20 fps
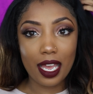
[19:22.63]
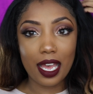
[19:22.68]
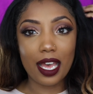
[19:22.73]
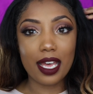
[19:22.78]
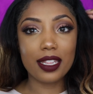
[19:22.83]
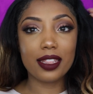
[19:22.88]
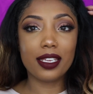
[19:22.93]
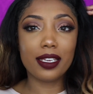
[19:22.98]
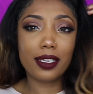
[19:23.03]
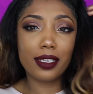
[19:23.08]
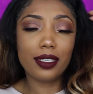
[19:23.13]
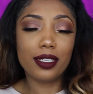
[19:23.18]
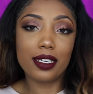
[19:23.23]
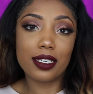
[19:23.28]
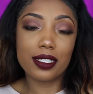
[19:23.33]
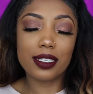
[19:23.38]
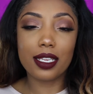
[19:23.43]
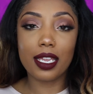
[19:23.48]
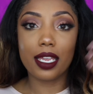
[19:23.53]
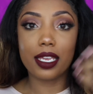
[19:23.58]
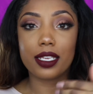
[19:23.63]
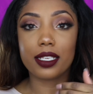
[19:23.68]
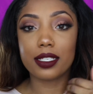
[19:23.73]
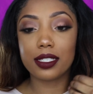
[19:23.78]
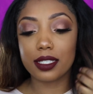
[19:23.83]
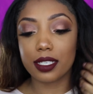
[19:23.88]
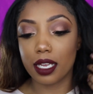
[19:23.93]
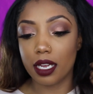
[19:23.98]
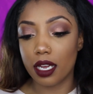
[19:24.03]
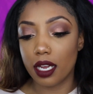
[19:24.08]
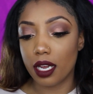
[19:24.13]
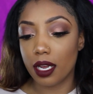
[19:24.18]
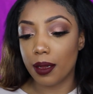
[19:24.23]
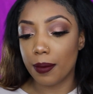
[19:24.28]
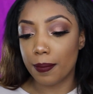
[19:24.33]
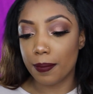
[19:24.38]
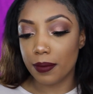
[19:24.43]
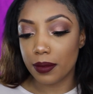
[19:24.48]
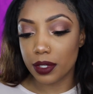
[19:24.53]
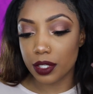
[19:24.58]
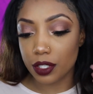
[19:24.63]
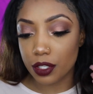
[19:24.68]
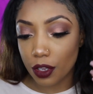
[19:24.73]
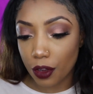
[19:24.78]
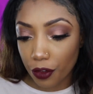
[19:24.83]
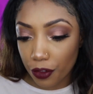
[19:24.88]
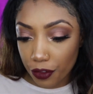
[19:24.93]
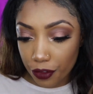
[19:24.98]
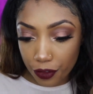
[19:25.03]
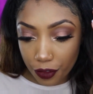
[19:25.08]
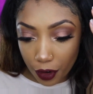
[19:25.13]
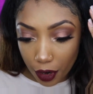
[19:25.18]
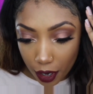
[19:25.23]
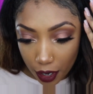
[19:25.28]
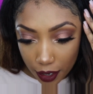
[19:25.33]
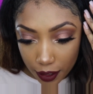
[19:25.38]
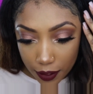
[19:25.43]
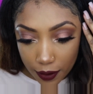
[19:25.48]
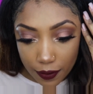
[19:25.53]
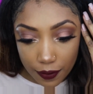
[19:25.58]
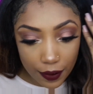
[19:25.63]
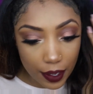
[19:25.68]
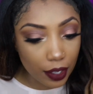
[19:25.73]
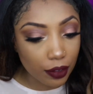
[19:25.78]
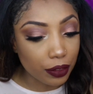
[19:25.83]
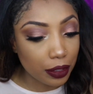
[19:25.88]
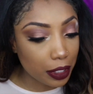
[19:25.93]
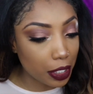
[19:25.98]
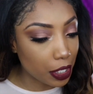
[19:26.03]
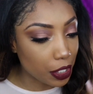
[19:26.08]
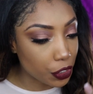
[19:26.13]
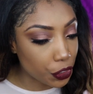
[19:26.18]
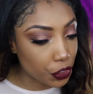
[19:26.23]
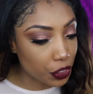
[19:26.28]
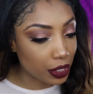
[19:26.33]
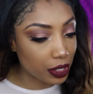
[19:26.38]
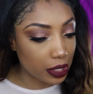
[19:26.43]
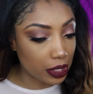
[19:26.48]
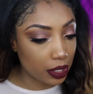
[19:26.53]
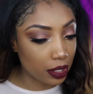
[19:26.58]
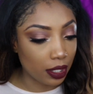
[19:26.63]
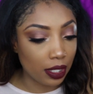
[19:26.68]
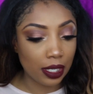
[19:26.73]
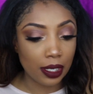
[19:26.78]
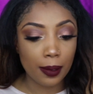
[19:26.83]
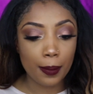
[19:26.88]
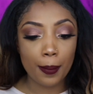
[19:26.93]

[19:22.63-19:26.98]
I think it looks nice. So far the foundation,